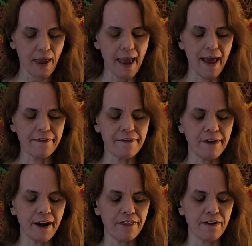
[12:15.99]
And then
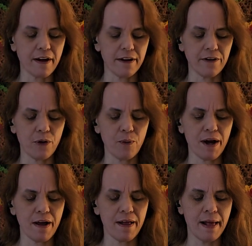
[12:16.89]
I thought, you know
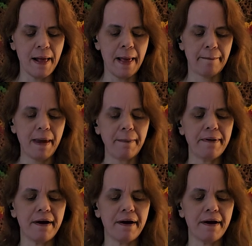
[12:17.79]
what? Maybe